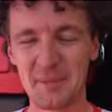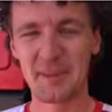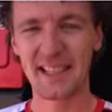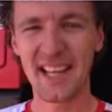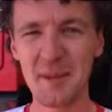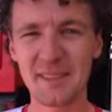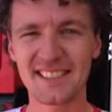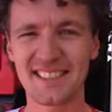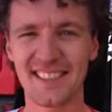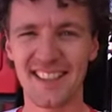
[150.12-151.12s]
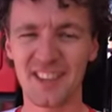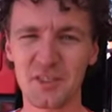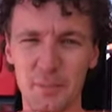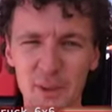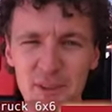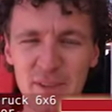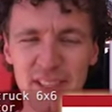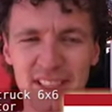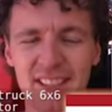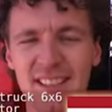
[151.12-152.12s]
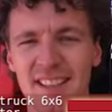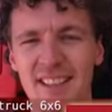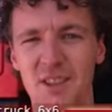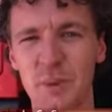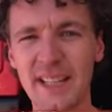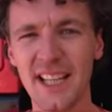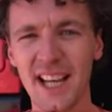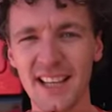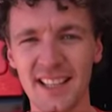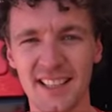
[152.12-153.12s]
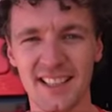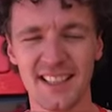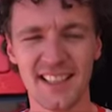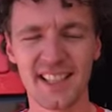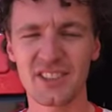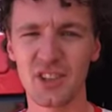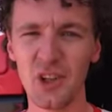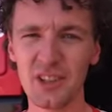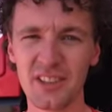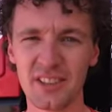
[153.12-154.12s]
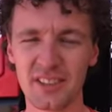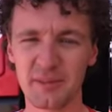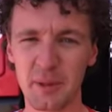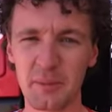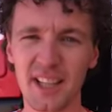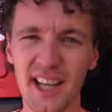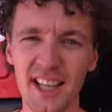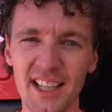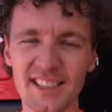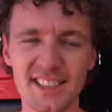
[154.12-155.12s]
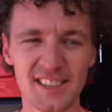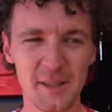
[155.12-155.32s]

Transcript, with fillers: My name is Hans Polsworth, 29 years old, from the Netherlands.